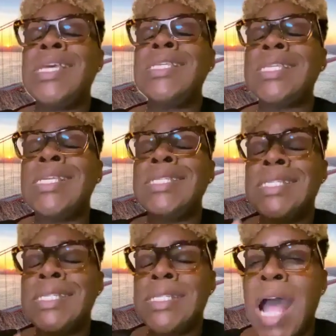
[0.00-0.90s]
This is
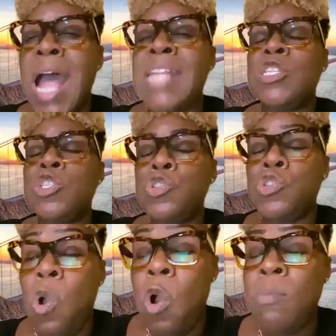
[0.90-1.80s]
not
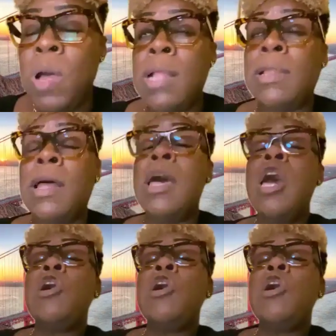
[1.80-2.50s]
normal.